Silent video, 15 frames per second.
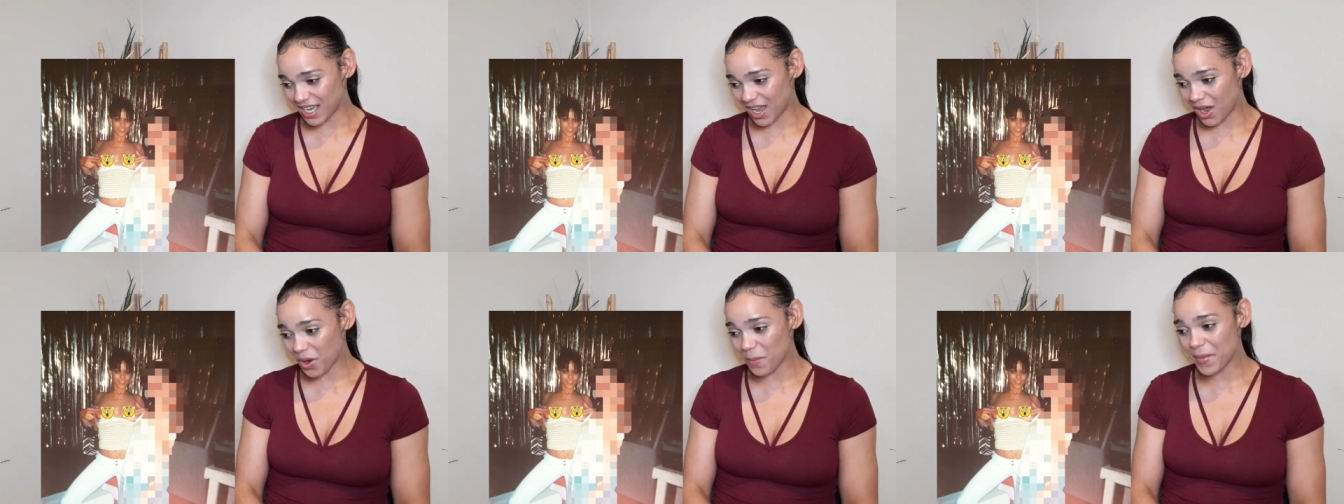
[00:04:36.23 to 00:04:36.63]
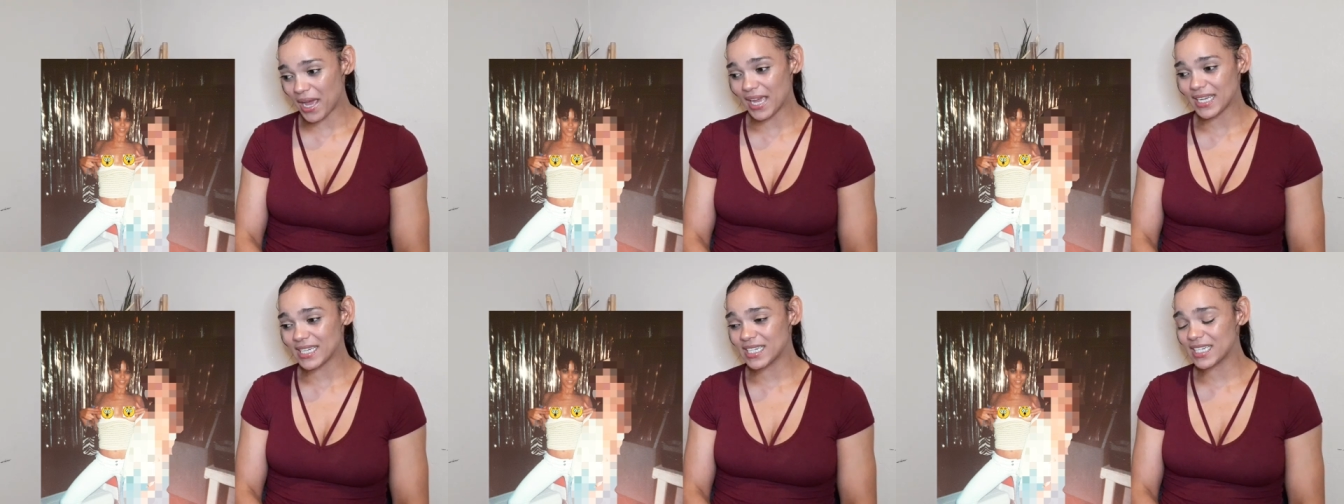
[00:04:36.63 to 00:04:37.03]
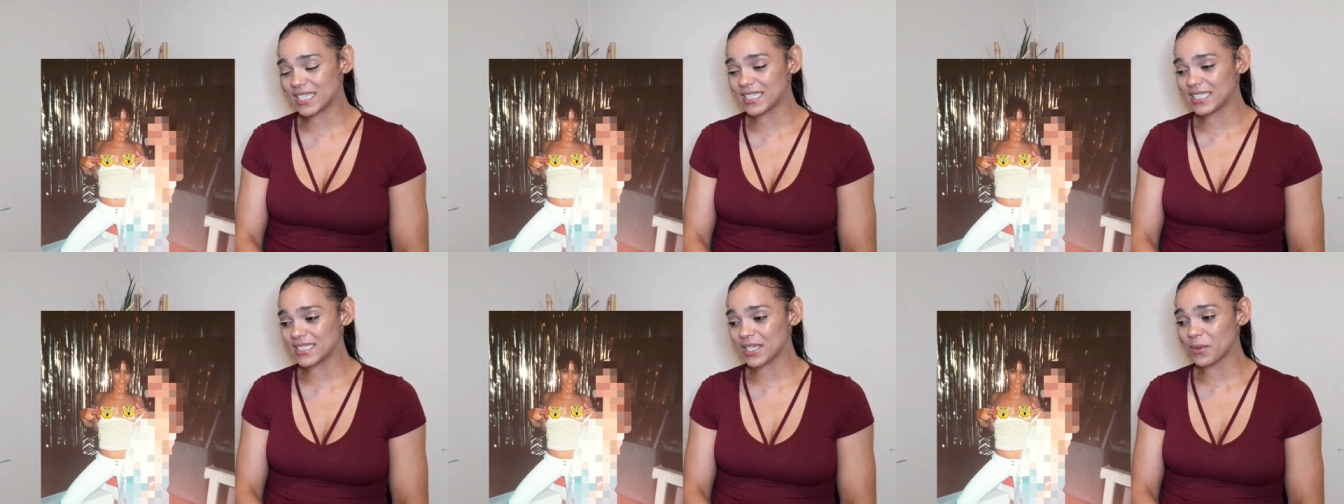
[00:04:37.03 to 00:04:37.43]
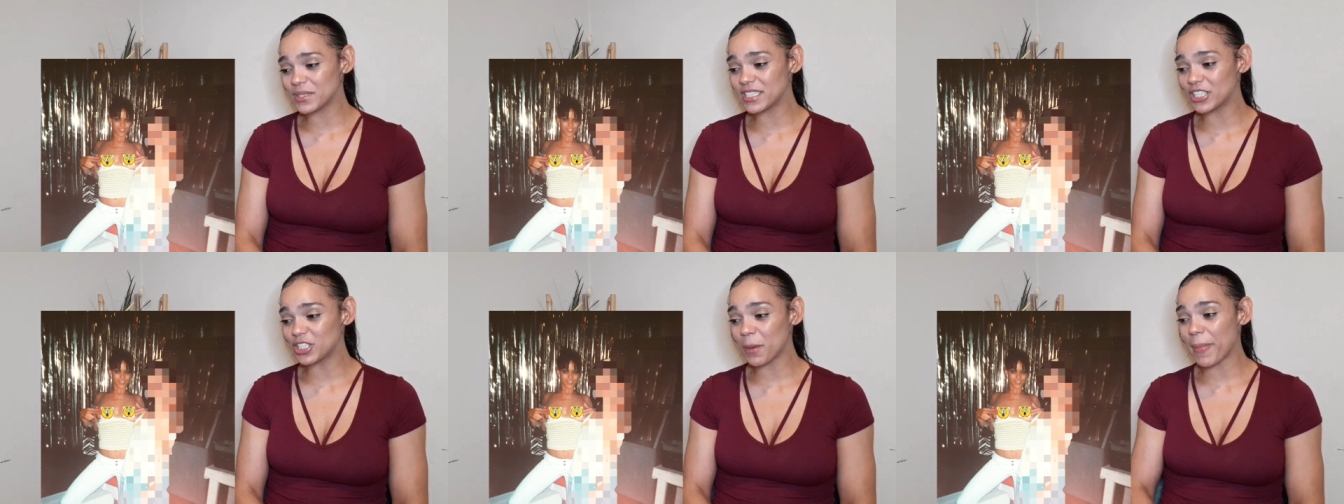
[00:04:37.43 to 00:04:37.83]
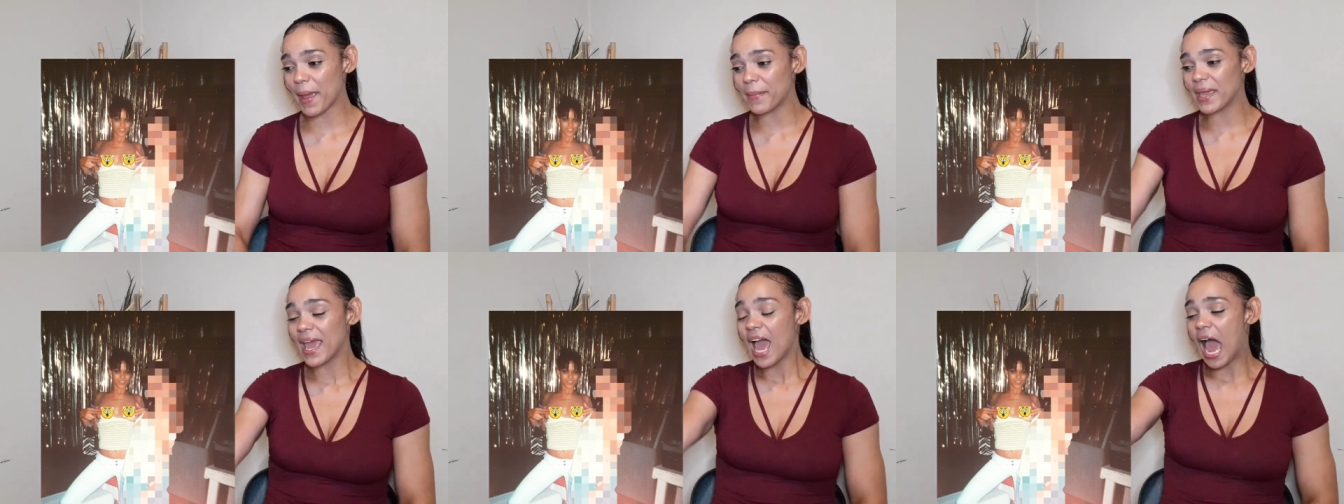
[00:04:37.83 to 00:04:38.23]
Oh my goodness, I was such a
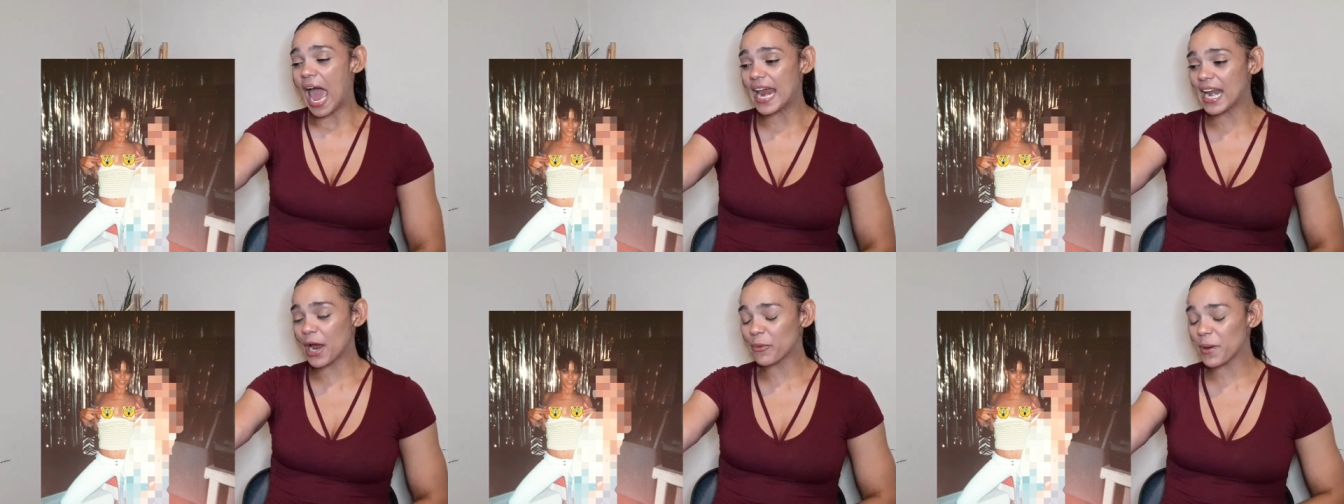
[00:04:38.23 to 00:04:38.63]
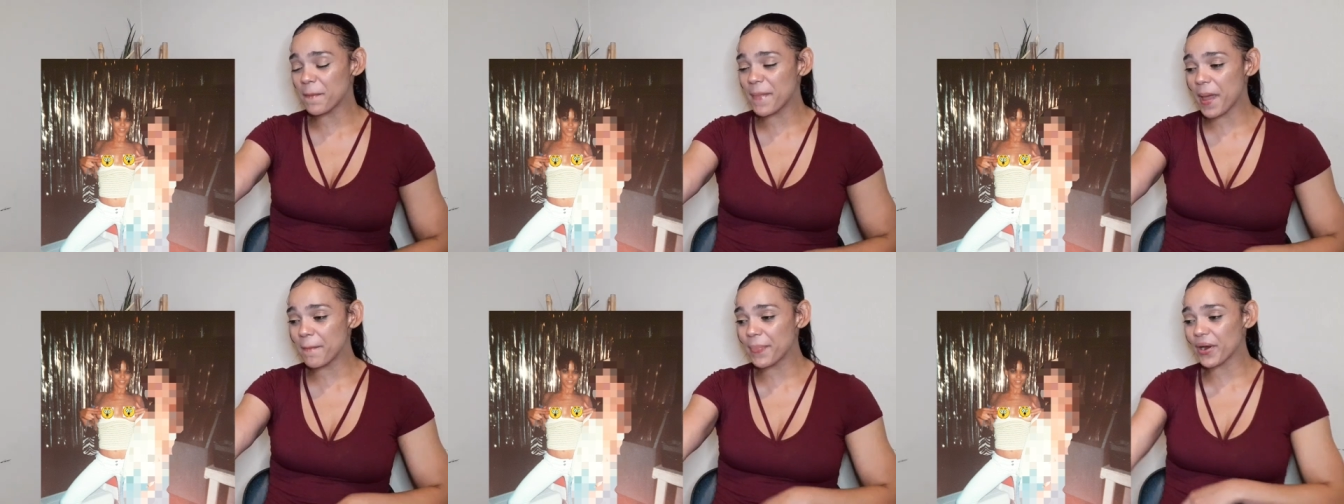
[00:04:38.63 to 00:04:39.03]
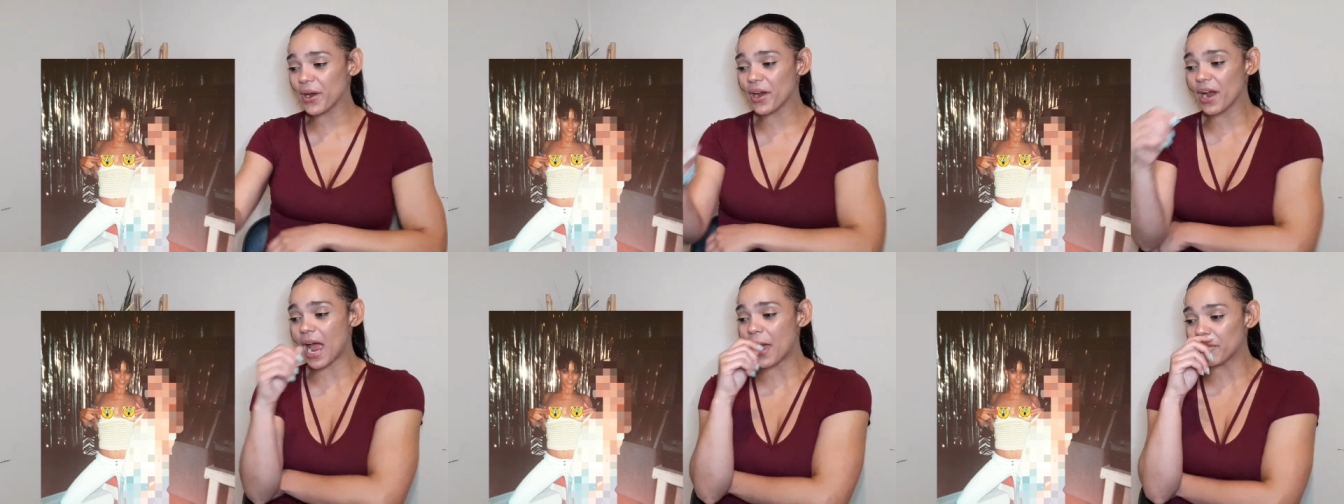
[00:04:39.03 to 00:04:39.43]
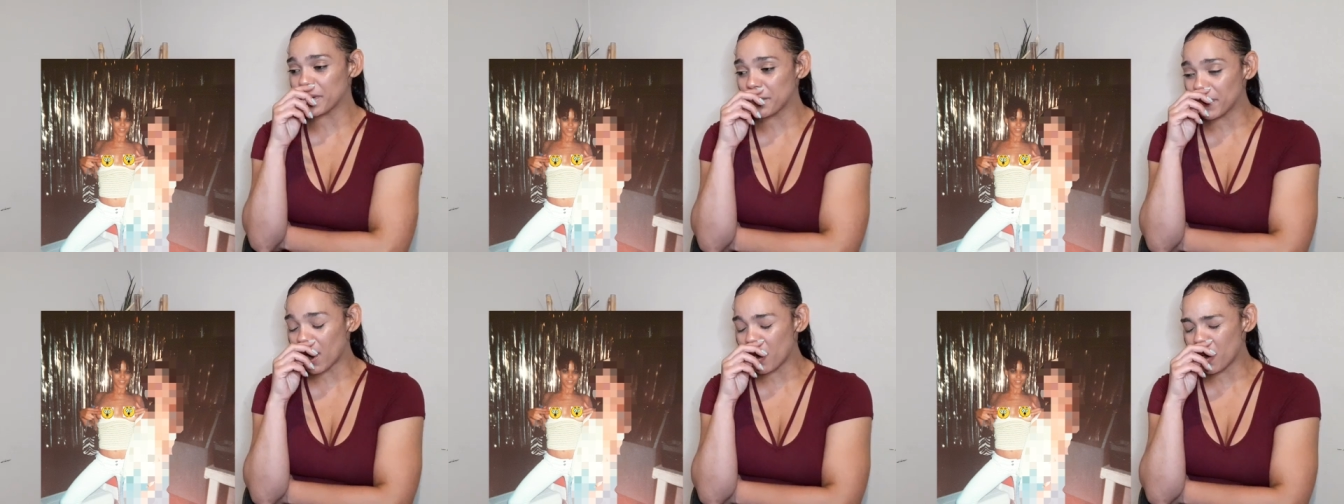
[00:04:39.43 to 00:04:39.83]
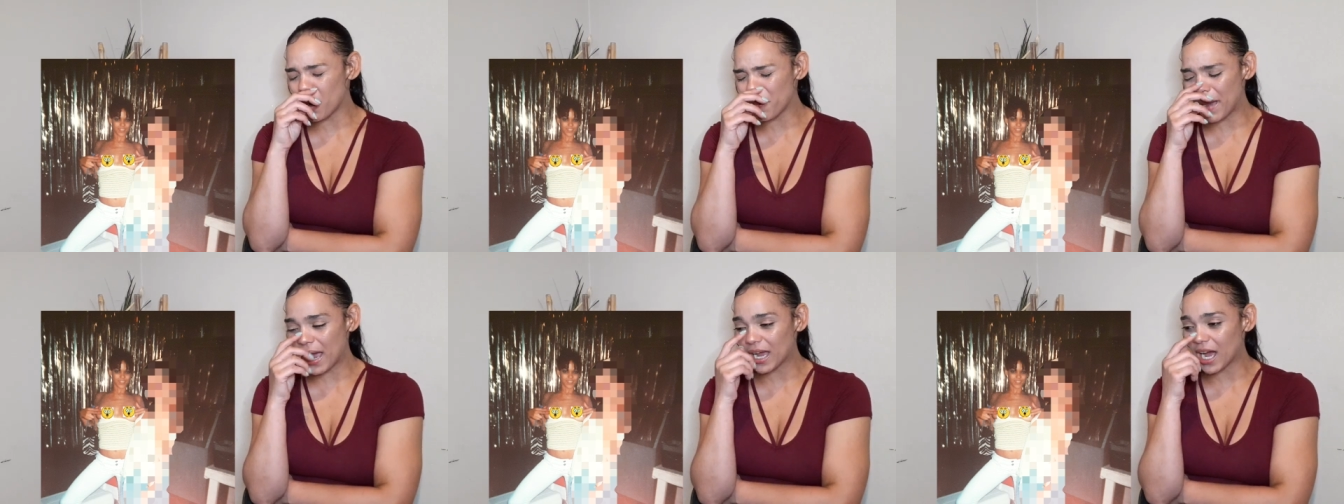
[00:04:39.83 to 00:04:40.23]
baby. And I remember, I rem oh
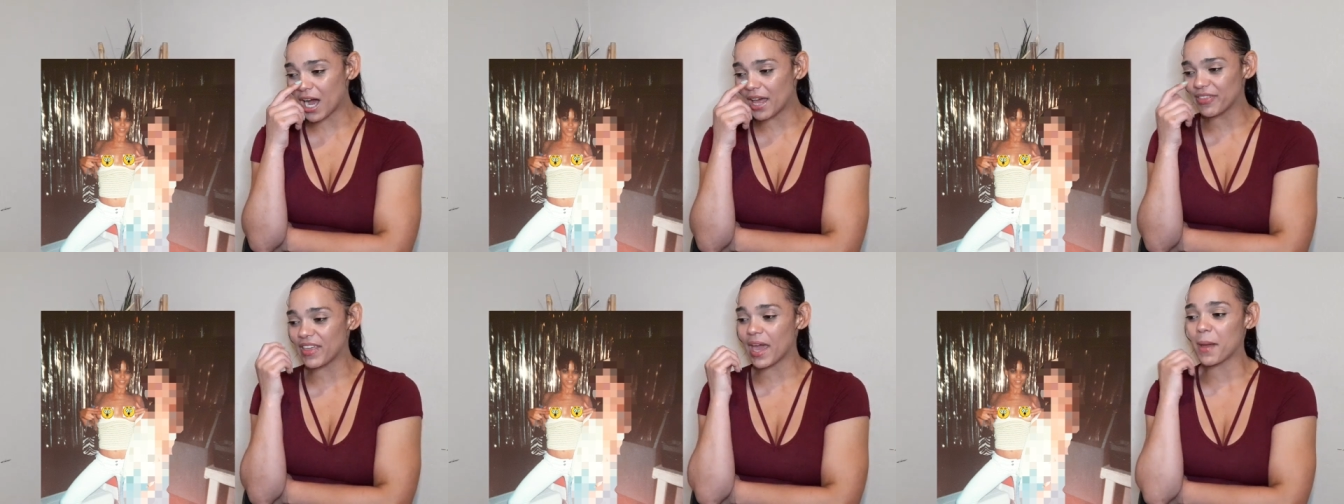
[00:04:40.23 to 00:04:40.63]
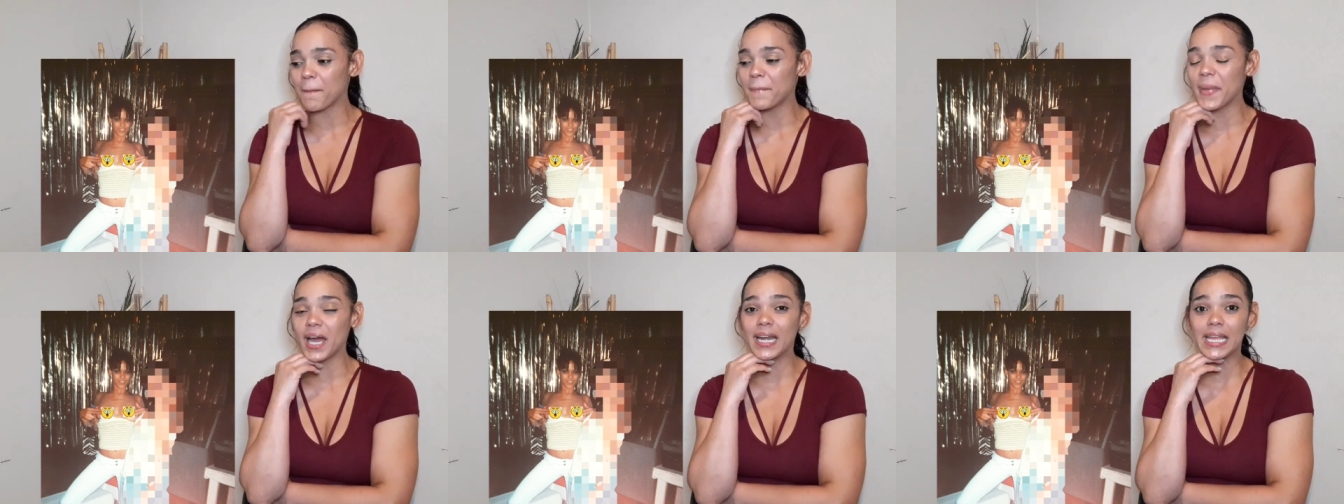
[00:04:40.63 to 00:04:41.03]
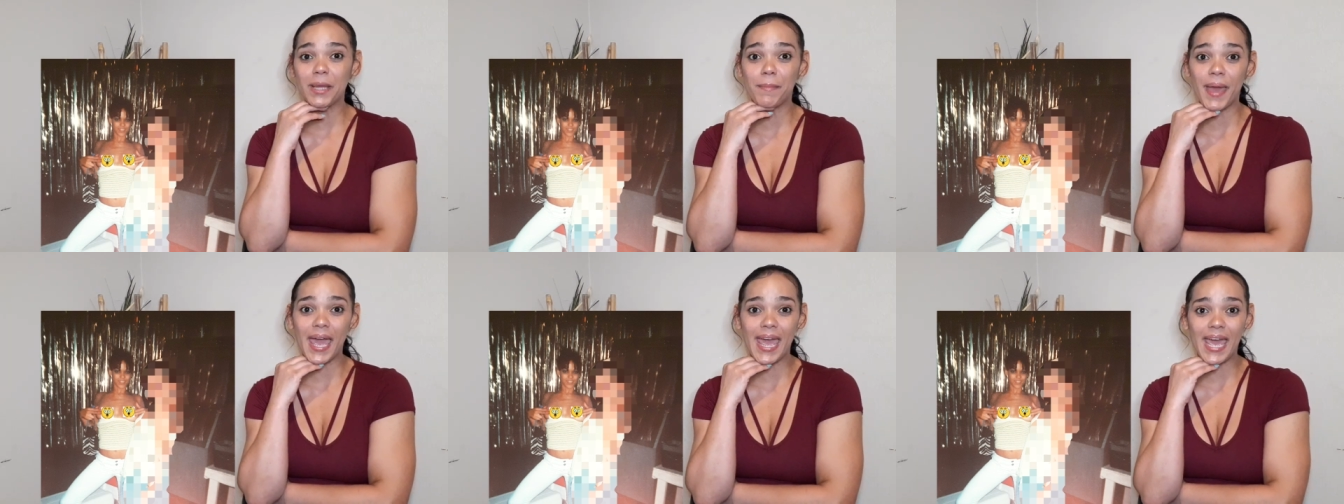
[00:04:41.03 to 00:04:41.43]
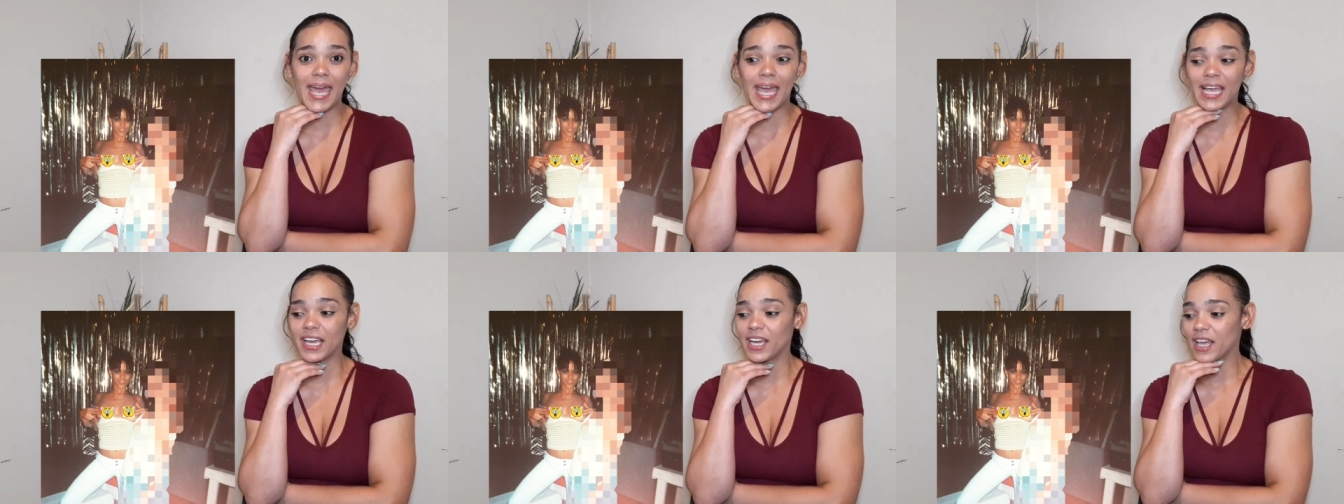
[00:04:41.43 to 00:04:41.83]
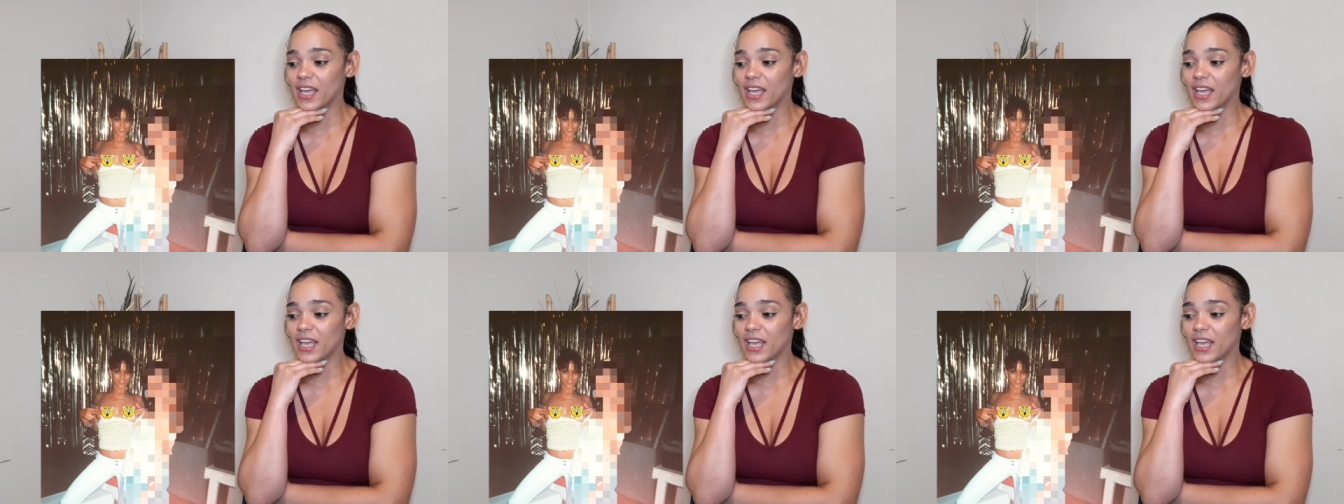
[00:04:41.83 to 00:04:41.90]
my God, that money bag.